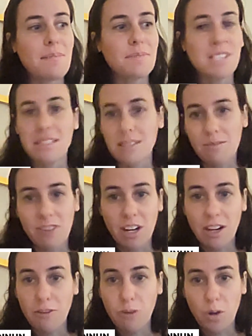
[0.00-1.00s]
system
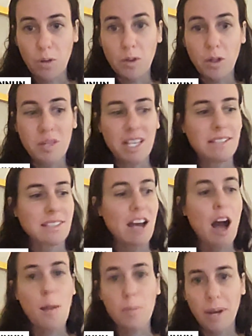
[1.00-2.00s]
very affordable because
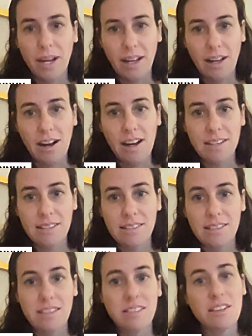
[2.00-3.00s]
the operating
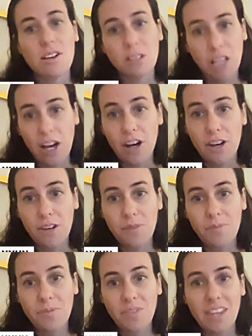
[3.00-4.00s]
cost is so low